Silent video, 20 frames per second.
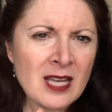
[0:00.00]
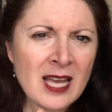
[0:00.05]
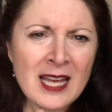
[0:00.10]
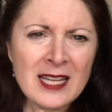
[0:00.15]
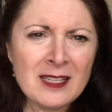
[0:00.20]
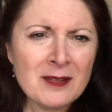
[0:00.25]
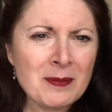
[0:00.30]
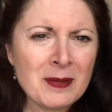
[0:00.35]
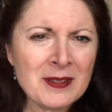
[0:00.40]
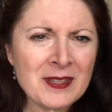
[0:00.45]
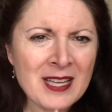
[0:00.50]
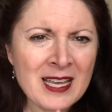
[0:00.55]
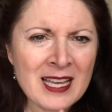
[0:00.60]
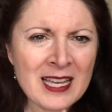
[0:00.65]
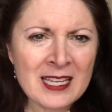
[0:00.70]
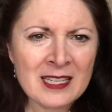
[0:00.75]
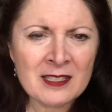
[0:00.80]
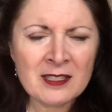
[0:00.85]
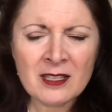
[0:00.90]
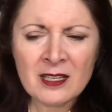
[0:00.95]
had to have been the
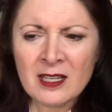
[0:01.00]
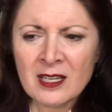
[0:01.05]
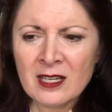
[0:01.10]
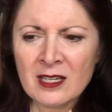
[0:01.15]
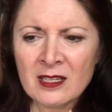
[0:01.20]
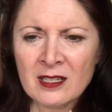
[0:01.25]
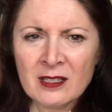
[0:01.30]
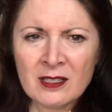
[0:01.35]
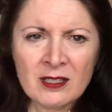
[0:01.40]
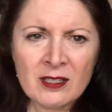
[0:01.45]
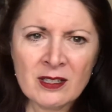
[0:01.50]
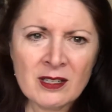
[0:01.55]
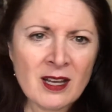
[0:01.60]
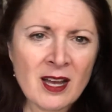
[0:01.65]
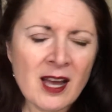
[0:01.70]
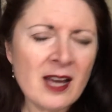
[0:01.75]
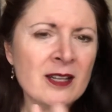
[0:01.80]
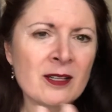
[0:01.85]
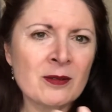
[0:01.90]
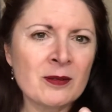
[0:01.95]
8.
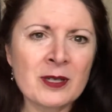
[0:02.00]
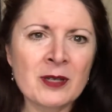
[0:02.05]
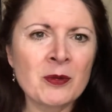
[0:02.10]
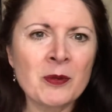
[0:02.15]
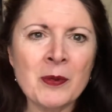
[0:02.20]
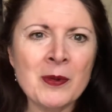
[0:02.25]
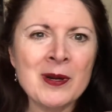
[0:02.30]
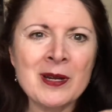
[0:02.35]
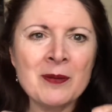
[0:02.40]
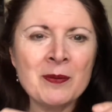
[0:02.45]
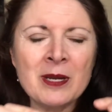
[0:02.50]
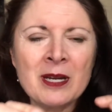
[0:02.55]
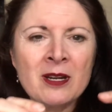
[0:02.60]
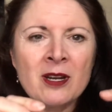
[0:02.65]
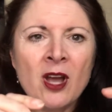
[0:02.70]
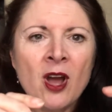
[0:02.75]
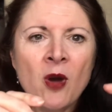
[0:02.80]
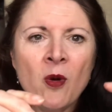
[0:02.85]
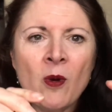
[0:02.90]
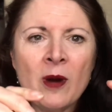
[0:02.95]
I don't remember. But
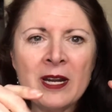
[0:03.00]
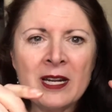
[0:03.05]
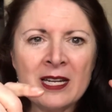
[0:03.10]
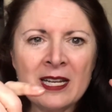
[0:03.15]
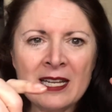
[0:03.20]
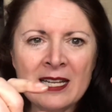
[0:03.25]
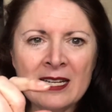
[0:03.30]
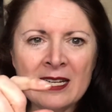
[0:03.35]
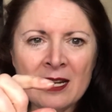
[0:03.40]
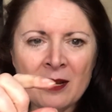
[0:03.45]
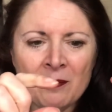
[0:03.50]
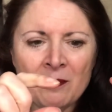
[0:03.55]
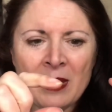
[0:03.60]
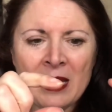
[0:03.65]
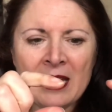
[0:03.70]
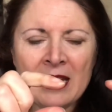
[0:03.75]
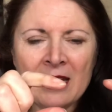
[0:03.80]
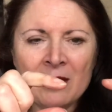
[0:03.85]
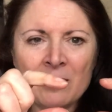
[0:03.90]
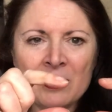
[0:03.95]
it, what it ended up
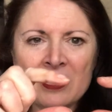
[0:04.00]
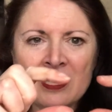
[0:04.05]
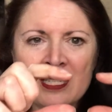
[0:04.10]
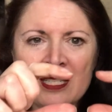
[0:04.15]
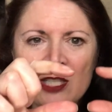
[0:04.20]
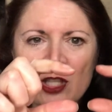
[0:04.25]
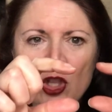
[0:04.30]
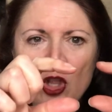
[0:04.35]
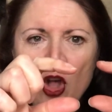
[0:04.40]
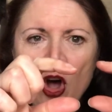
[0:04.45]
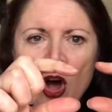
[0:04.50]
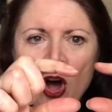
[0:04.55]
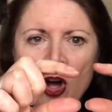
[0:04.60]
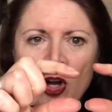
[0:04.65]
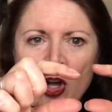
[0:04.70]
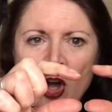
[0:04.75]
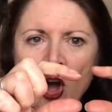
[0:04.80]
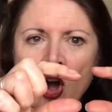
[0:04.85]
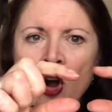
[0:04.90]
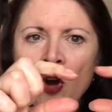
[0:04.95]
making was these
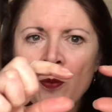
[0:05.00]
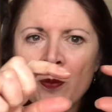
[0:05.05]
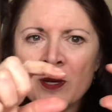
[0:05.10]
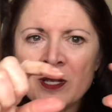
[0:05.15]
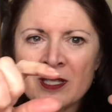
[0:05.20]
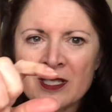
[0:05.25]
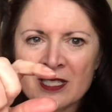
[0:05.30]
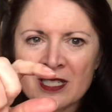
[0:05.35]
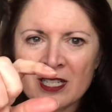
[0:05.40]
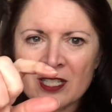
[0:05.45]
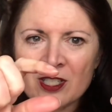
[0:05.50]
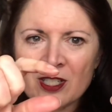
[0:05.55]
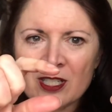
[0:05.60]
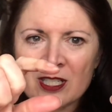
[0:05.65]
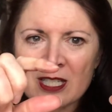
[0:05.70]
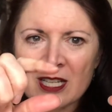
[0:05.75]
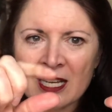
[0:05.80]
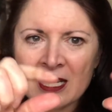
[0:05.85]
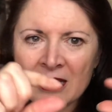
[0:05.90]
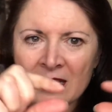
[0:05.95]
long open
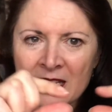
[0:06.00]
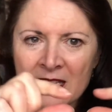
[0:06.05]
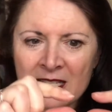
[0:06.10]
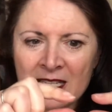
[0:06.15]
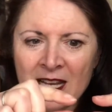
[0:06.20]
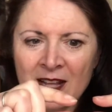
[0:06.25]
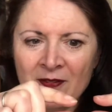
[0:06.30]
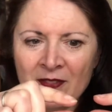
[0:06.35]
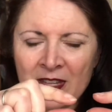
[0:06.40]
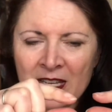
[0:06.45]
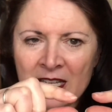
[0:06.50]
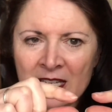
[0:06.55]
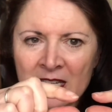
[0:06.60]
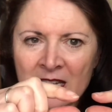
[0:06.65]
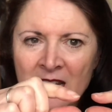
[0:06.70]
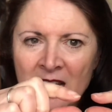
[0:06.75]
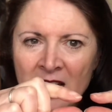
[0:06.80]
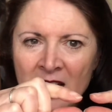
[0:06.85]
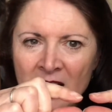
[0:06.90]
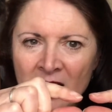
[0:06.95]
stitches like this and
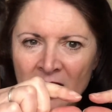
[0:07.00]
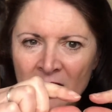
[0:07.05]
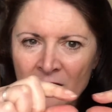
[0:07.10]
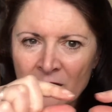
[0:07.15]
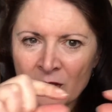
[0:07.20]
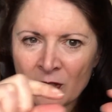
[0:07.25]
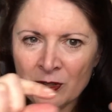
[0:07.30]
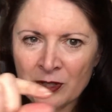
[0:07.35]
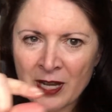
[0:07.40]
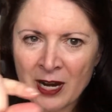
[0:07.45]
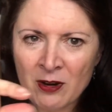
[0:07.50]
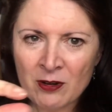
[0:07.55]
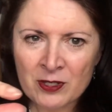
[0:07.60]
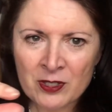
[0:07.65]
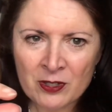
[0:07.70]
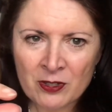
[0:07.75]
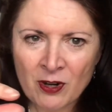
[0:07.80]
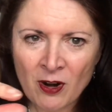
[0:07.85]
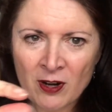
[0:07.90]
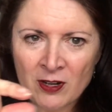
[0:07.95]
then a little narrow
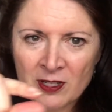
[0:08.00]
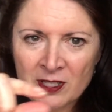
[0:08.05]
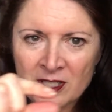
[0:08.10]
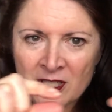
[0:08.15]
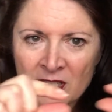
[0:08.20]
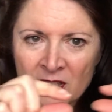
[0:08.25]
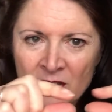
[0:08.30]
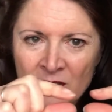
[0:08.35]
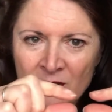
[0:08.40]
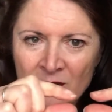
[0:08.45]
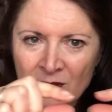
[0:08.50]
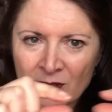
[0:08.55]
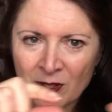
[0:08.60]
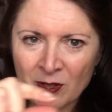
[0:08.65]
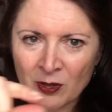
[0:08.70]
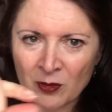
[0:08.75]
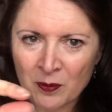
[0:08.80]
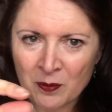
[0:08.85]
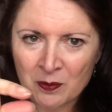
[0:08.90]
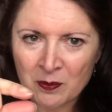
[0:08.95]
sort of garter stitch,
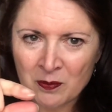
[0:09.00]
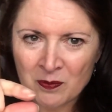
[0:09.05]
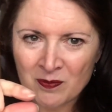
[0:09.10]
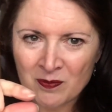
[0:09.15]
little